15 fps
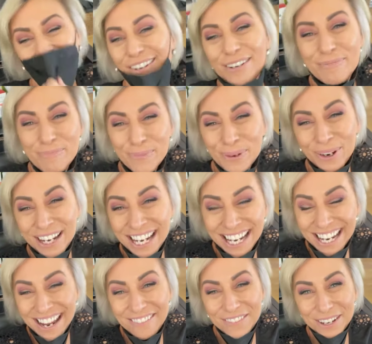Good
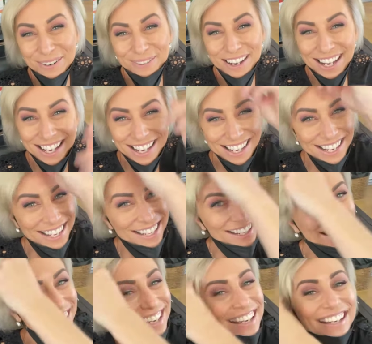morning,
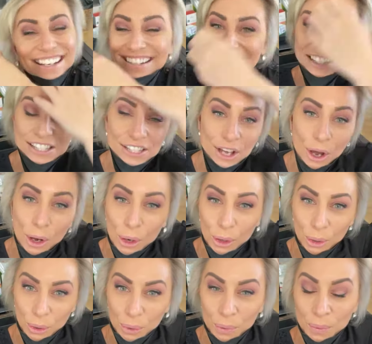everyone.
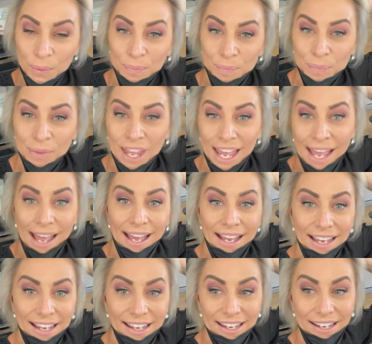So
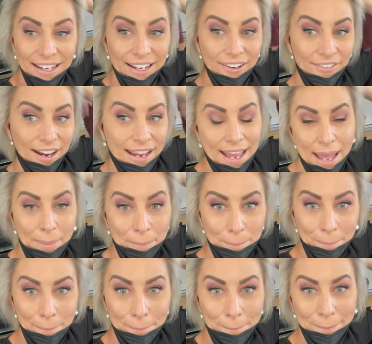here I am,
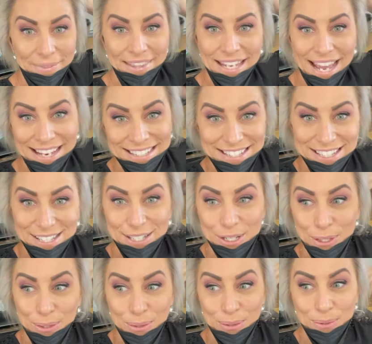10
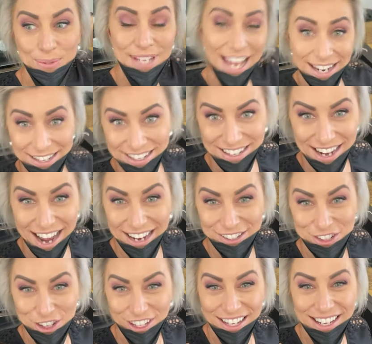to 10,
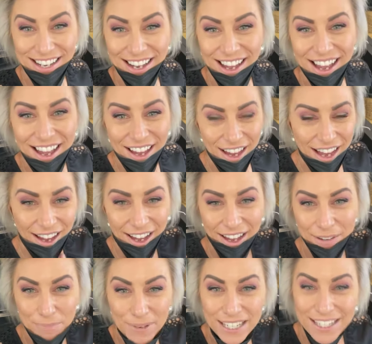actually.
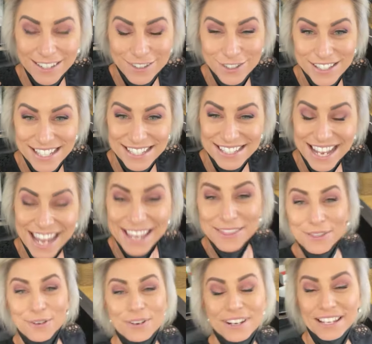I've been here since
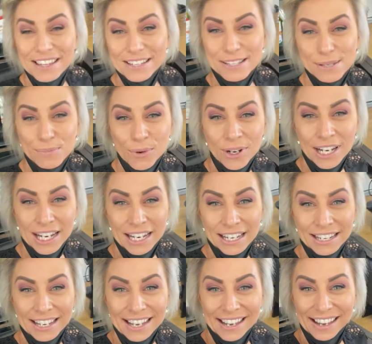8:30 this
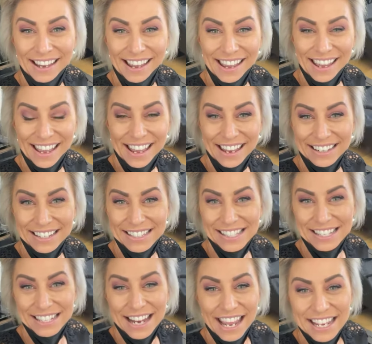morning, and
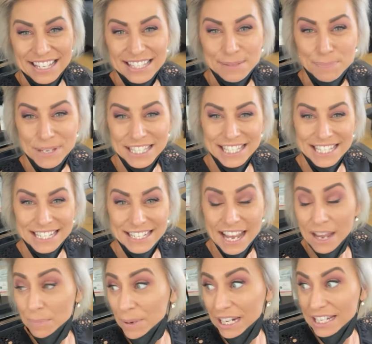it's a nice busy
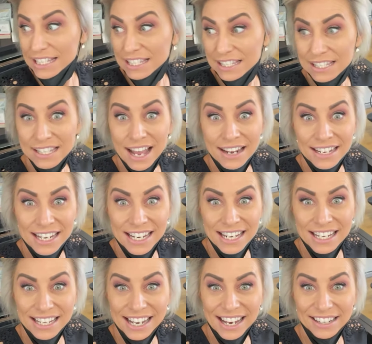day, but it's
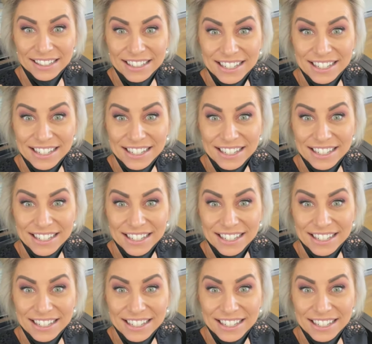sunny and